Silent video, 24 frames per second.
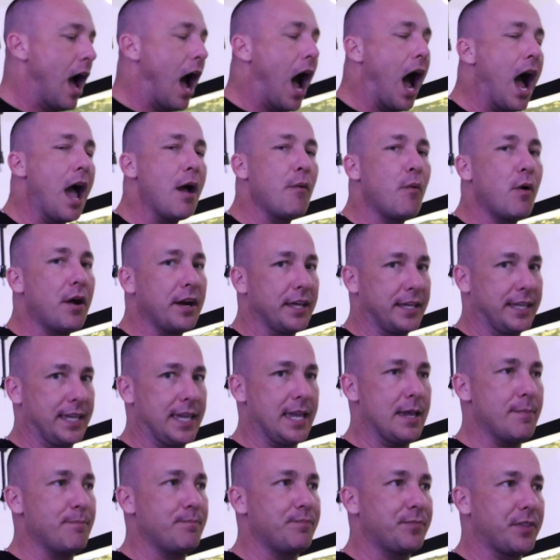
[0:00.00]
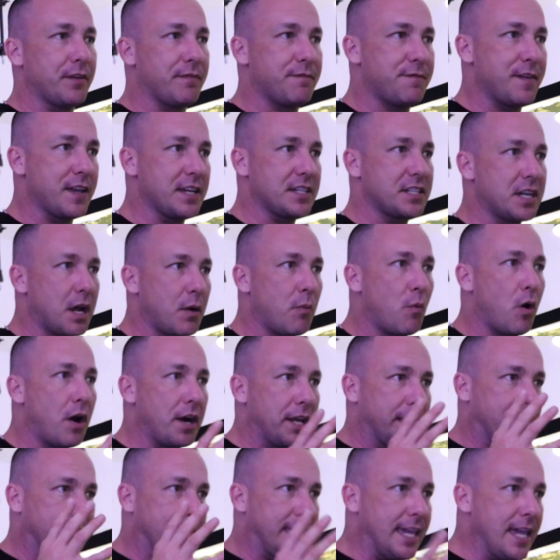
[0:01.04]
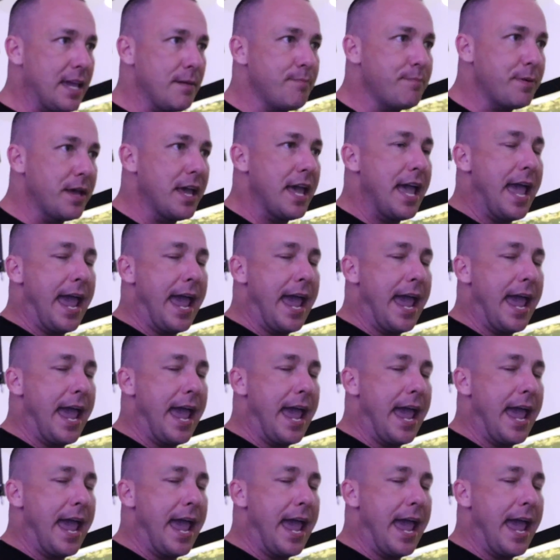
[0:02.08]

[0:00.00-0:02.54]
I want to keep the fish I want to keep,